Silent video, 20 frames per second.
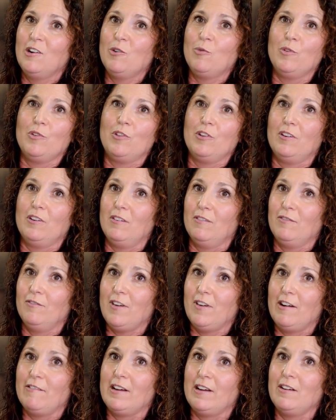with a
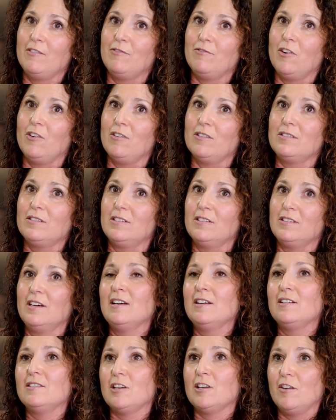very fast
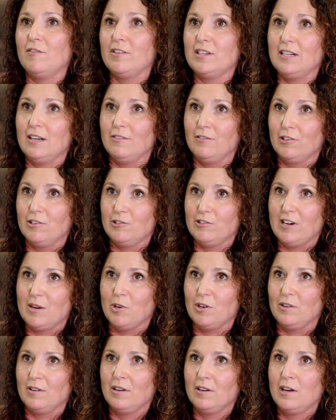service level agreement.